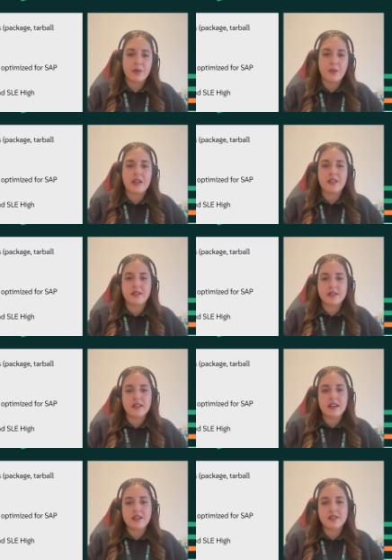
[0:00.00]
With SUSE
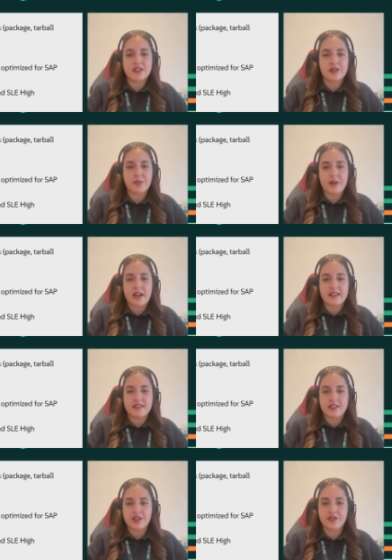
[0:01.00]
Linux
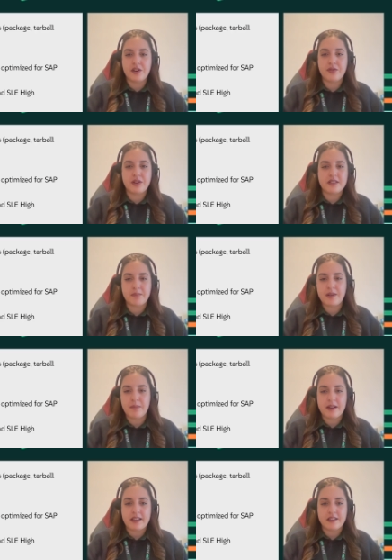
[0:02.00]
Enterprise Server for SAP
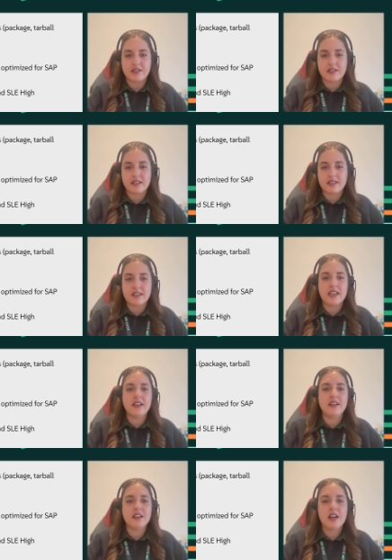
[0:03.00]
Application
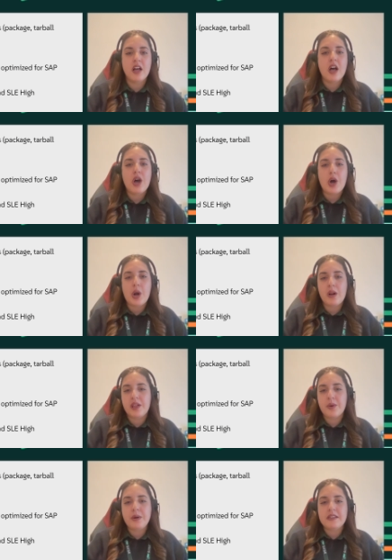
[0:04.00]
16,
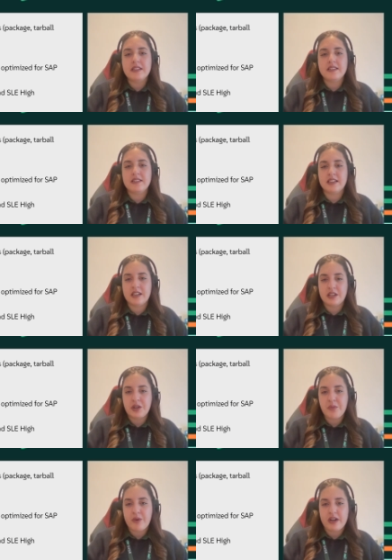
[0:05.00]
although it is a
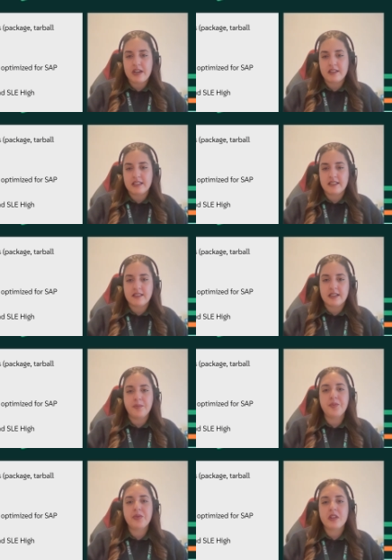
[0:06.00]
new operating
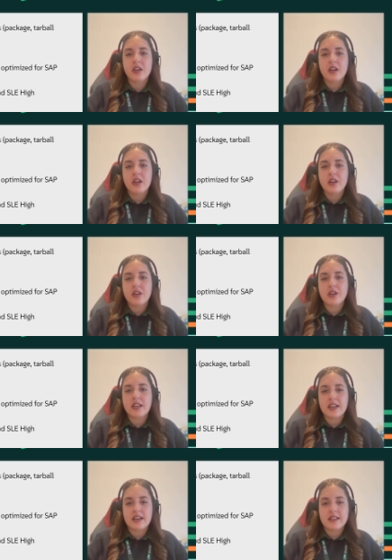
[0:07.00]
system, you
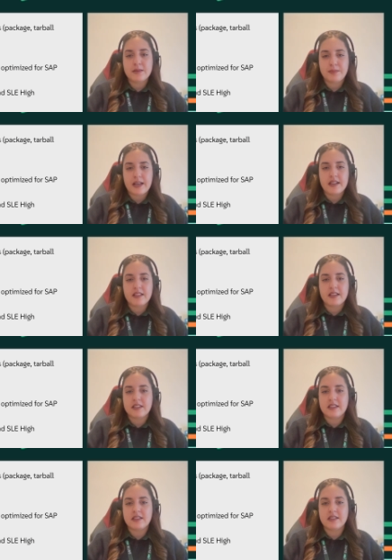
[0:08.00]
can expect that
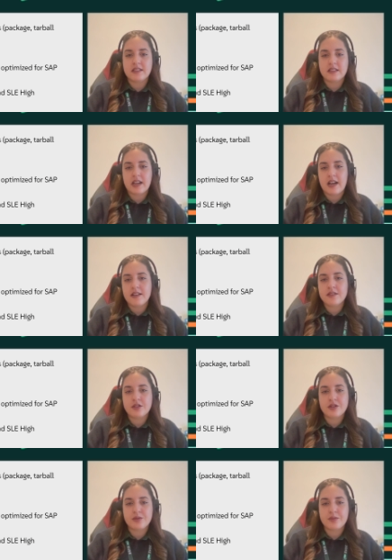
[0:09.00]
it is
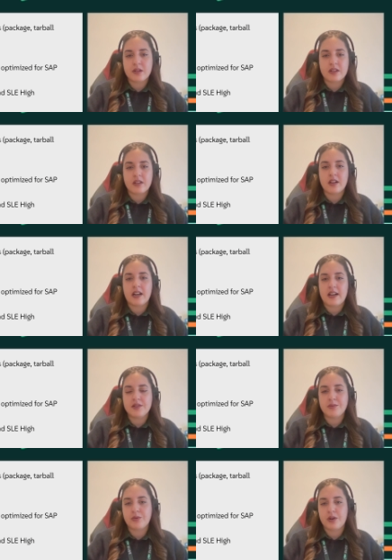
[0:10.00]
custom
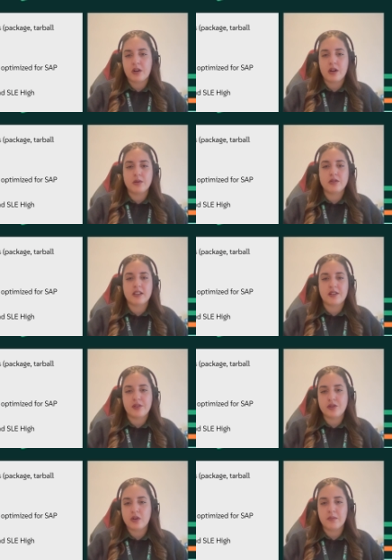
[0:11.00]
workloads and
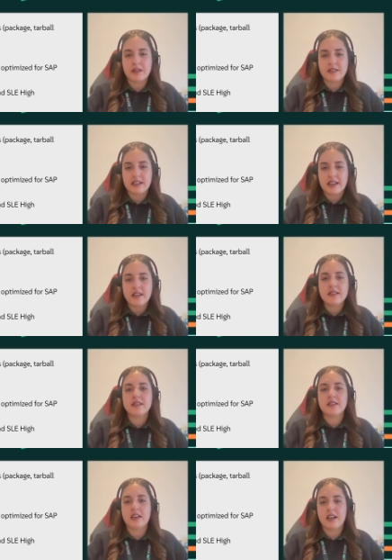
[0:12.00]
virtual
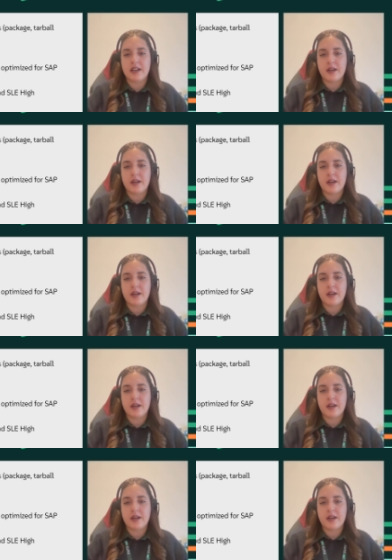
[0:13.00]
machines